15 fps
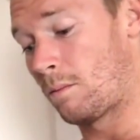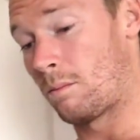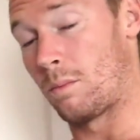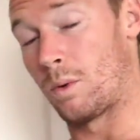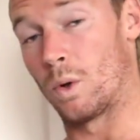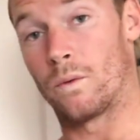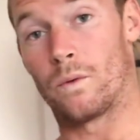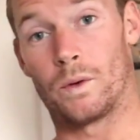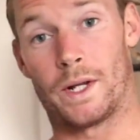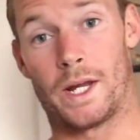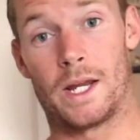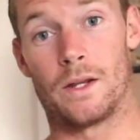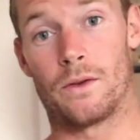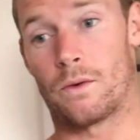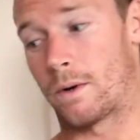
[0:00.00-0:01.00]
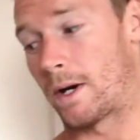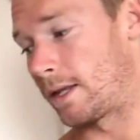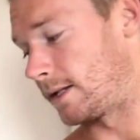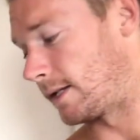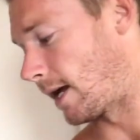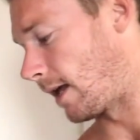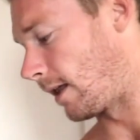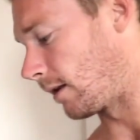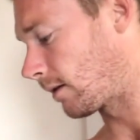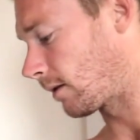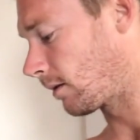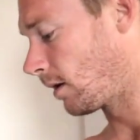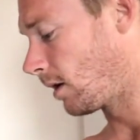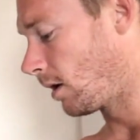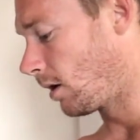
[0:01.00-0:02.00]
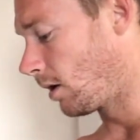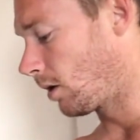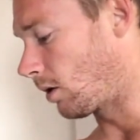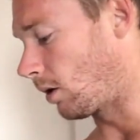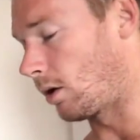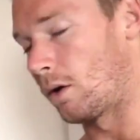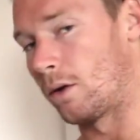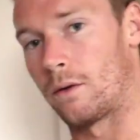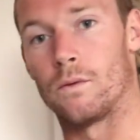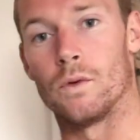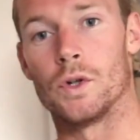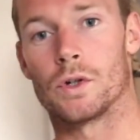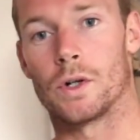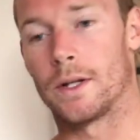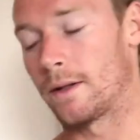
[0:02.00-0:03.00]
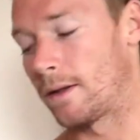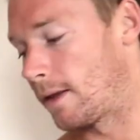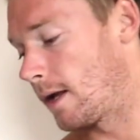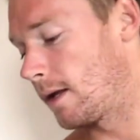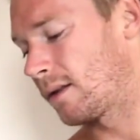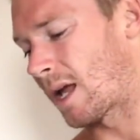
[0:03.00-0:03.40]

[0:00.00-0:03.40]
beautiful to eat throughout the day, that's got loads of nutrients in there.